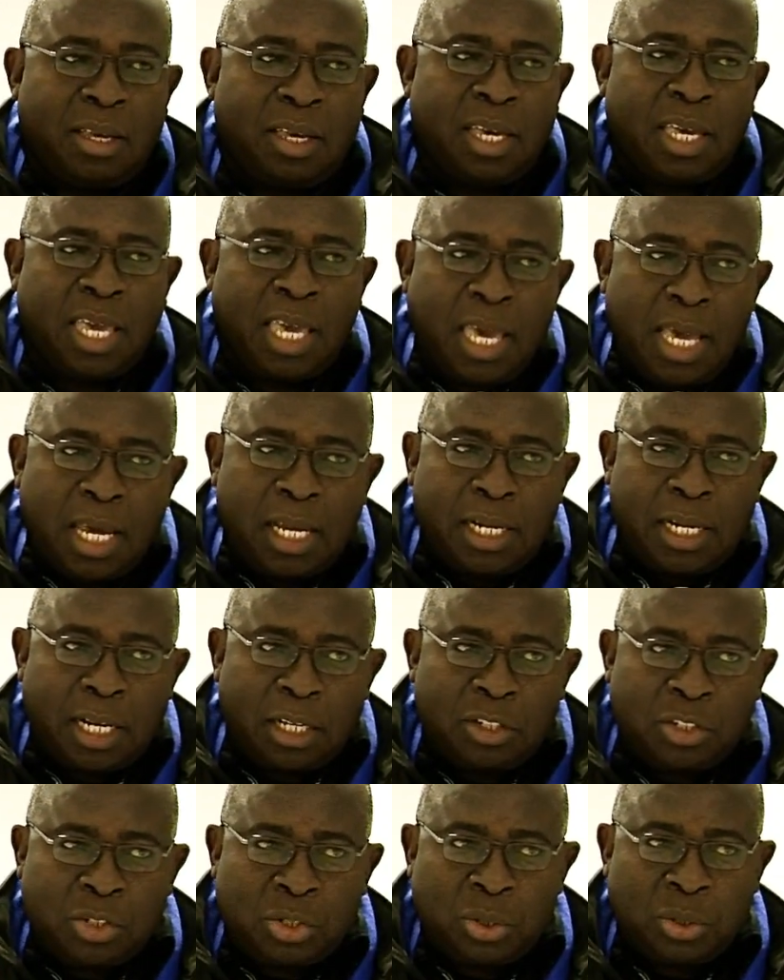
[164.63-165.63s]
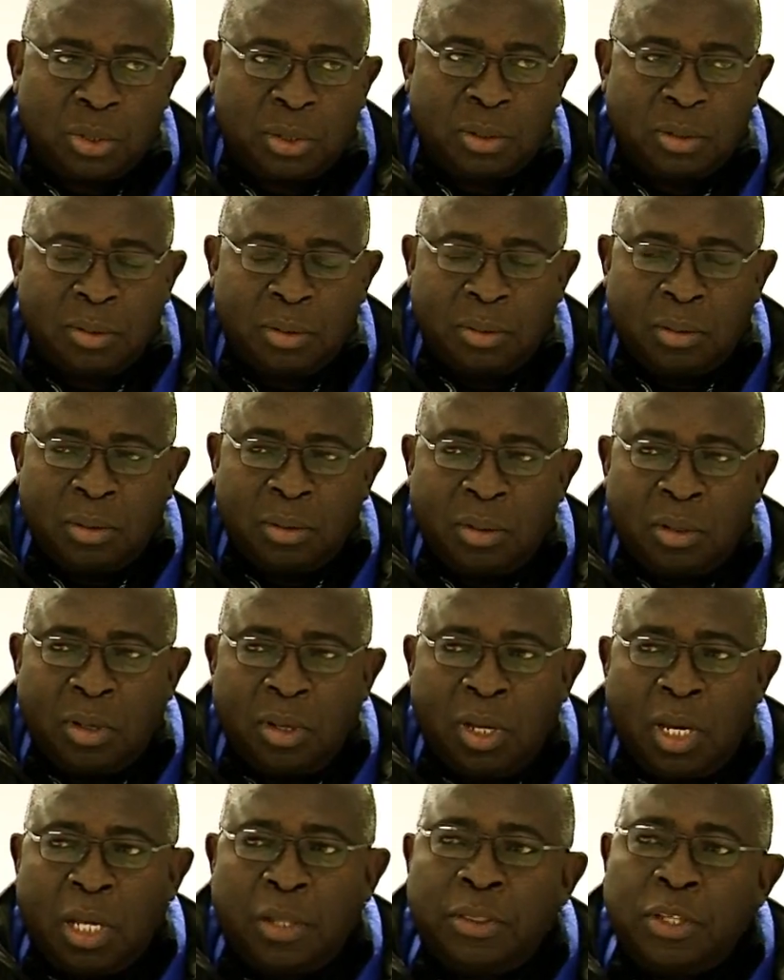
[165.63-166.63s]
Hear that truth.
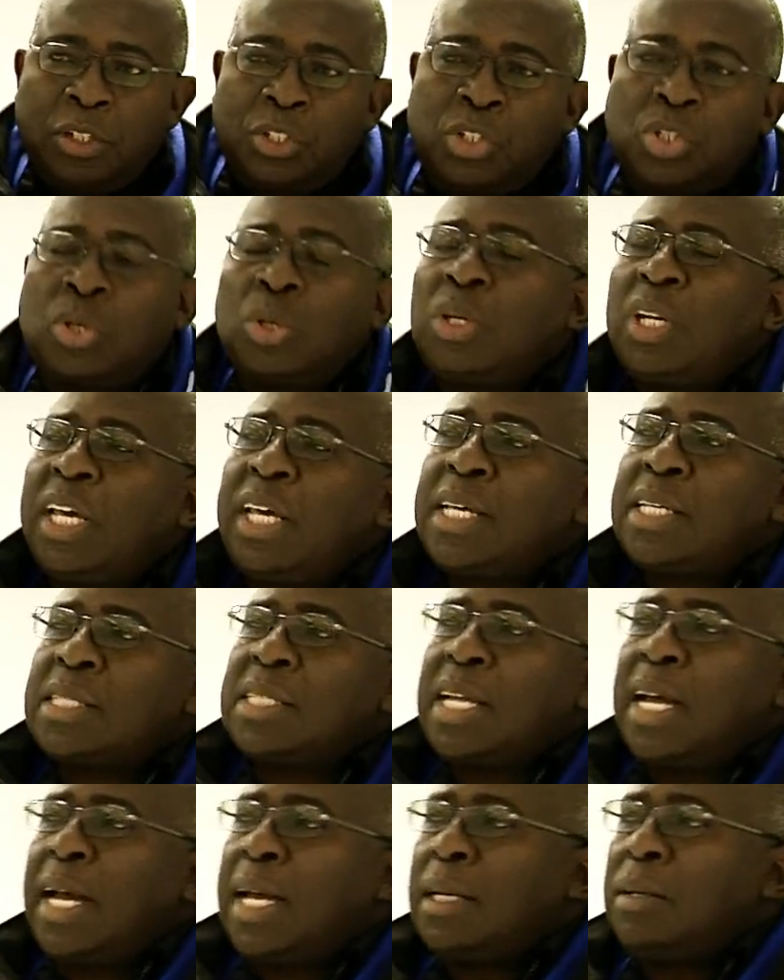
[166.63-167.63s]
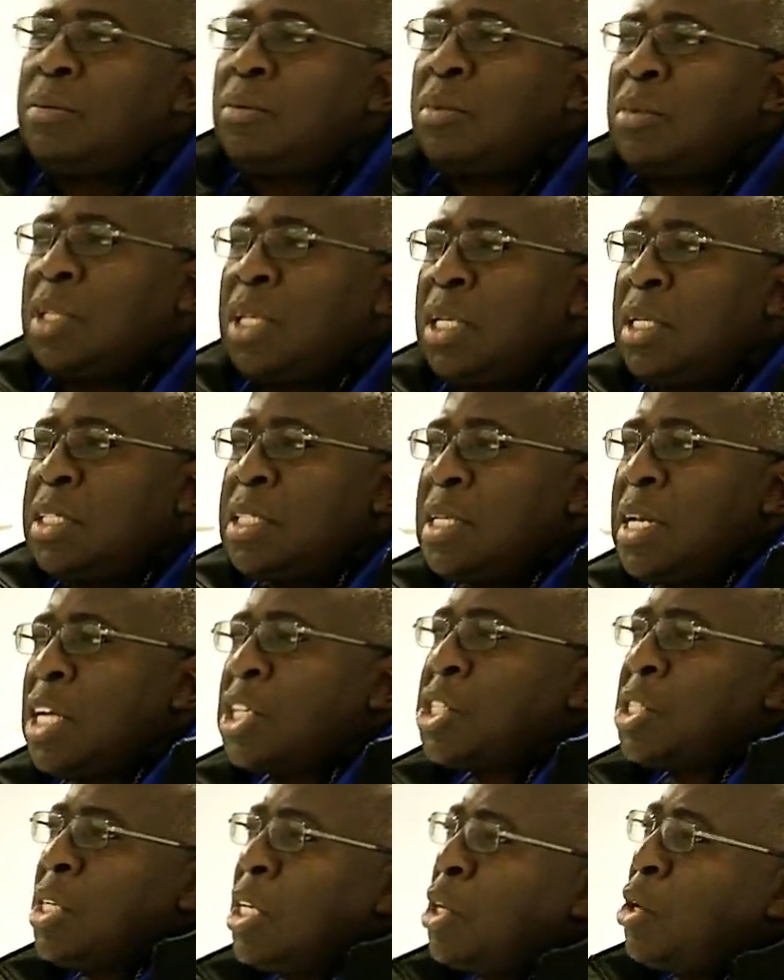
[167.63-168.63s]
And the truth is that the
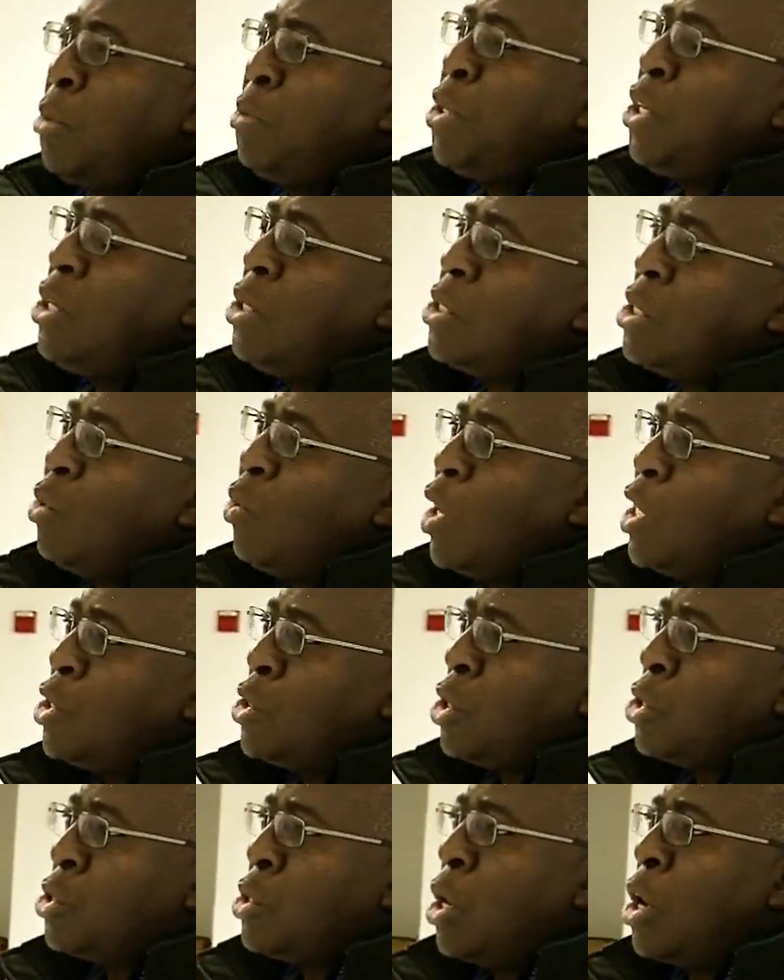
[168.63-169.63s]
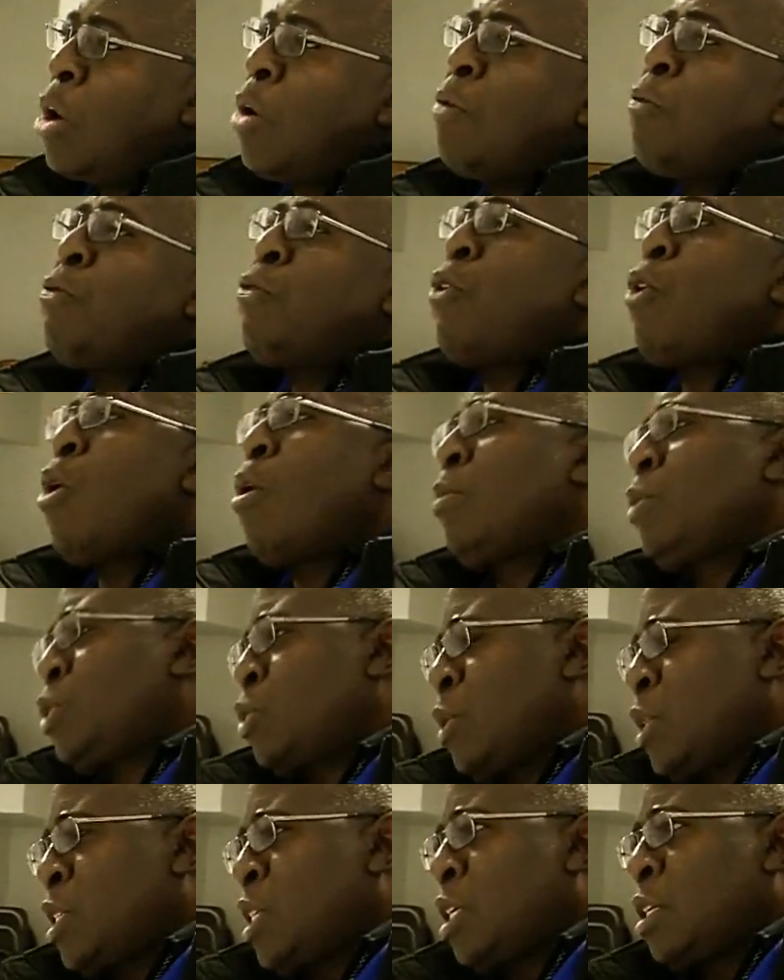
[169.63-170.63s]
international community wants us to conform
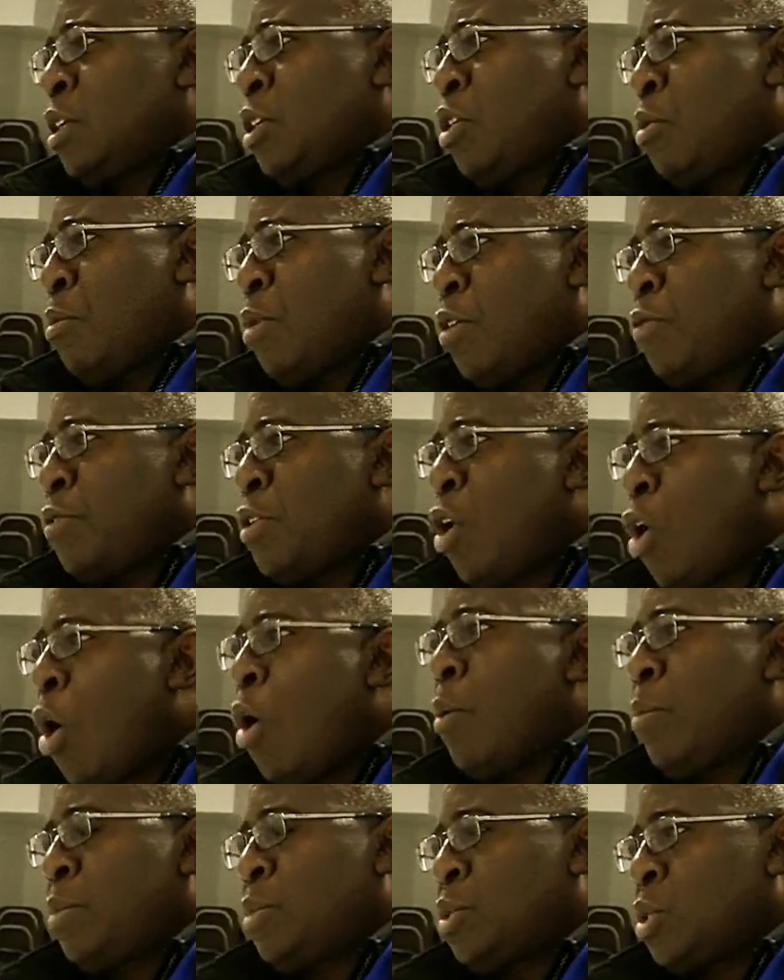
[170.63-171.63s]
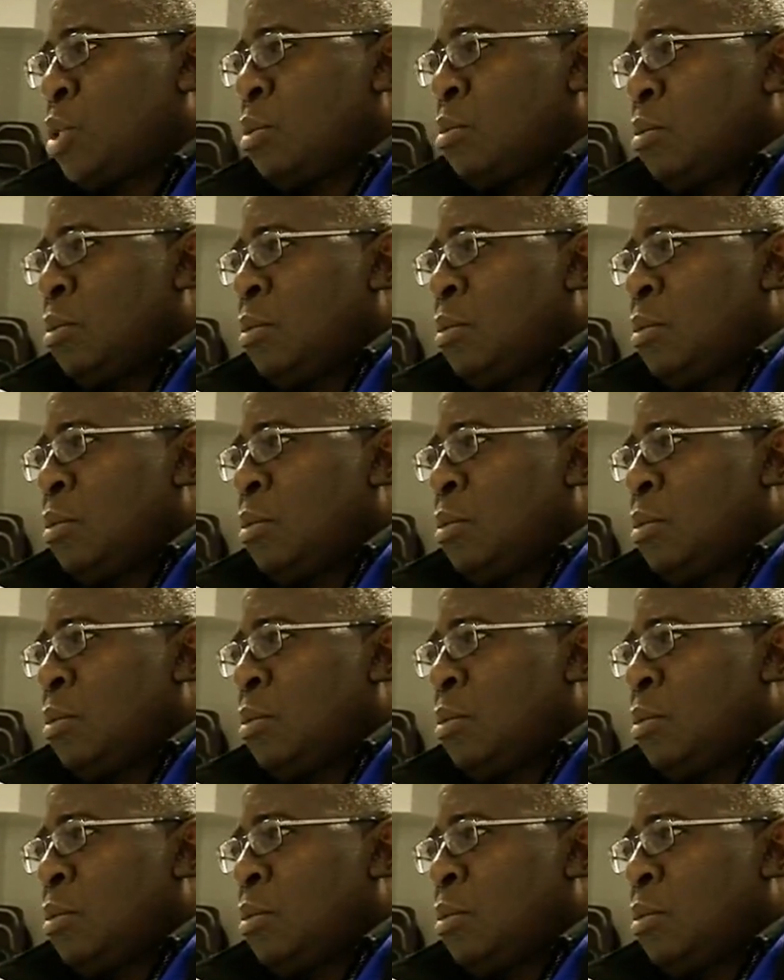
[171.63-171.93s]
to a certain number of norms.